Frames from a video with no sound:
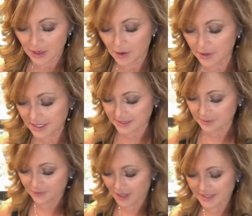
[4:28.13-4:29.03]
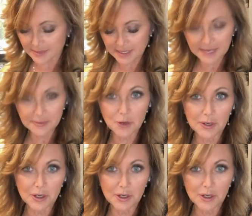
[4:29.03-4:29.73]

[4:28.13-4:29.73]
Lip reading: Okay, so we've got some heat going